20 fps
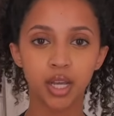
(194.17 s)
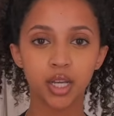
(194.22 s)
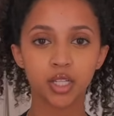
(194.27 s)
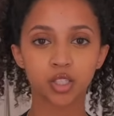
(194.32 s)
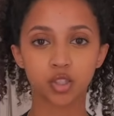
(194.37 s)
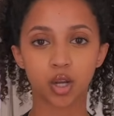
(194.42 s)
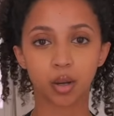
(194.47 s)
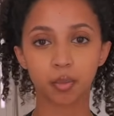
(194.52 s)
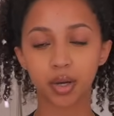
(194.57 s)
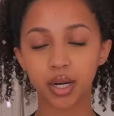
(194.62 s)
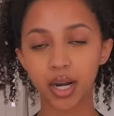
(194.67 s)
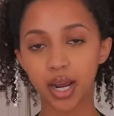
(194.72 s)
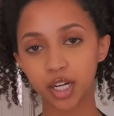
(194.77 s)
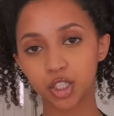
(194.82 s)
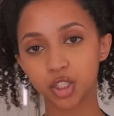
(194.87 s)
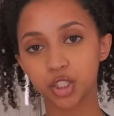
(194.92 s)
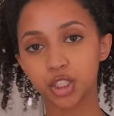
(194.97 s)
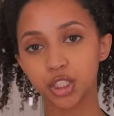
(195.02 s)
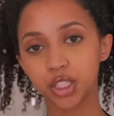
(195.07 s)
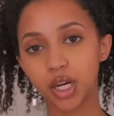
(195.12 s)
So I'm gonna
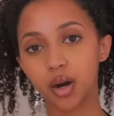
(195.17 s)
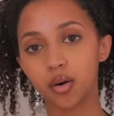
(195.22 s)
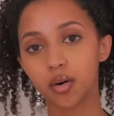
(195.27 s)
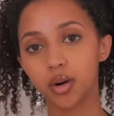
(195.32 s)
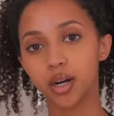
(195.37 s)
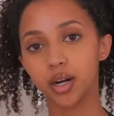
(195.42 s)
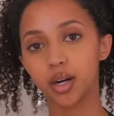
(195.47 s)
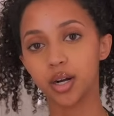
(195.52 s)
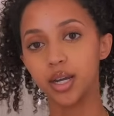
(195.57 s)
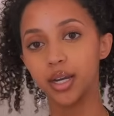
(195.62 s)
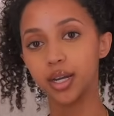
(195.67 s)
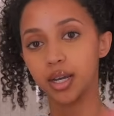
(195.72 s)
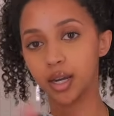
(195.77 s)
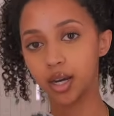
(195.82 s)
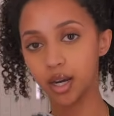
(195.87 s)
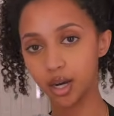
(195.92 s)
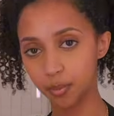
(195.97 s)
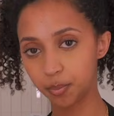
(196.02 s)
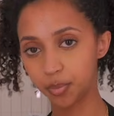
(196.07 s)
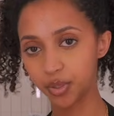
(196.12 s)
actually shower in a
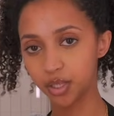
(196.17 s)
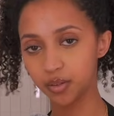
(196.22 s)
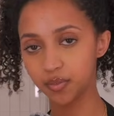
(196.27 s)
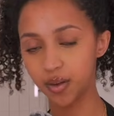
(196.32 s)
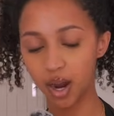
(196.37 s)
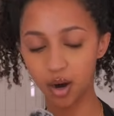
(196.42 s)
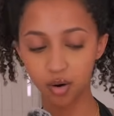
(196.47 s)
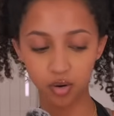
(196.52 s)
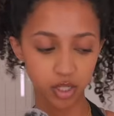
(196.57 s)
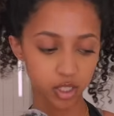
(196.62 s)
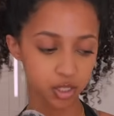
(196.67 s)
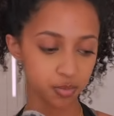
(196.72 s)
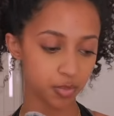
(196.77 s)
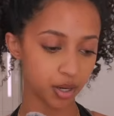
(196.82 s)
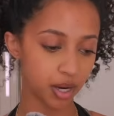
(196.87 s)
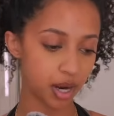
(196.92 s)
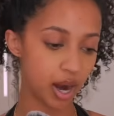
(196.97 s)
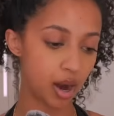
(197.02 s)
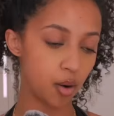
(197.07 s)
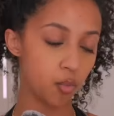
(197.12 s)
couple of hours,
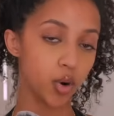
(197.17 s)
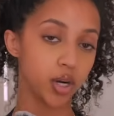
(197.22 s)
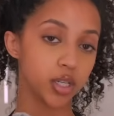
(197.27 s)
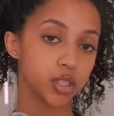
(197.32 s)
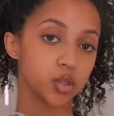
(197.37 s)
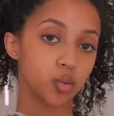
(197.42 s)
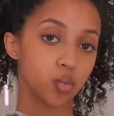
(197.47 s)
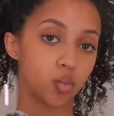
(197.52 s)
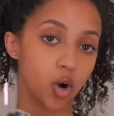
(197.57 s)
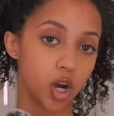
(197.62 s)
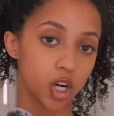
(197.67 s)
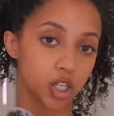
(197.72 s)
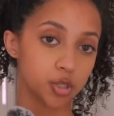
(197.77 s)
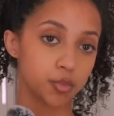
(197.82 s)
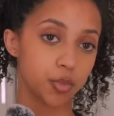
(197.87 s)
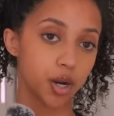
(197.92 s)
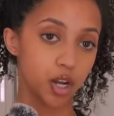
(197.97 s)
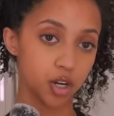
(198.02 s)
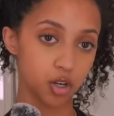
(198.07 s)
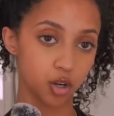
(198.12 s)
but I wanted to wash
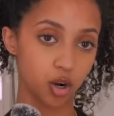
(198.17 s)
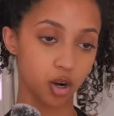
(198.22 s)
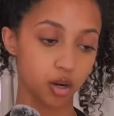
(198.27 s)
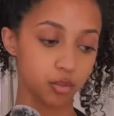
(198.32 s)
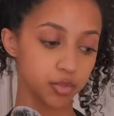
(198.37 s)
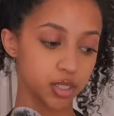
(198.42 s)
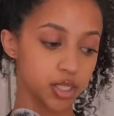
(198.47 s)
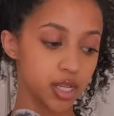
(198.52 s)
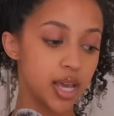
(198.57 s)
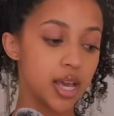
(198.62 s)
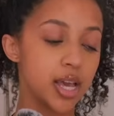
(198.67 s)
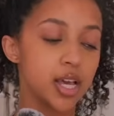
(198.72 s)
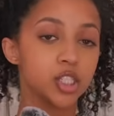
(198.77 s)
my underarms,